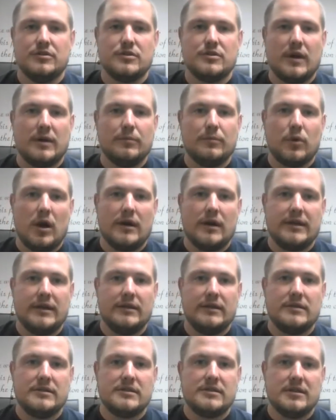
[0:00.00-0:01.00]
So I brought
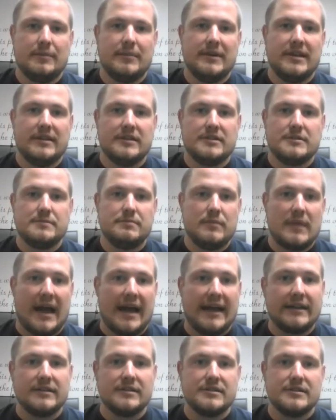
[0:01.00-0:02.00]
in somebody that's
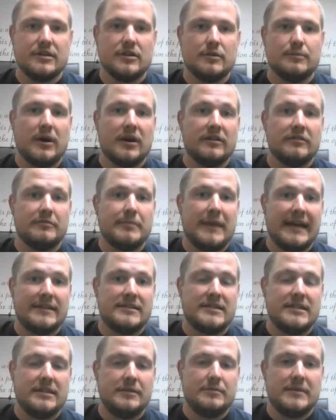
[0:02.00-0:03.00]
I consider part of my
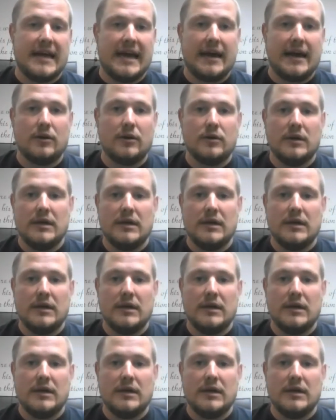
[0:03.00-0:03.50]
team now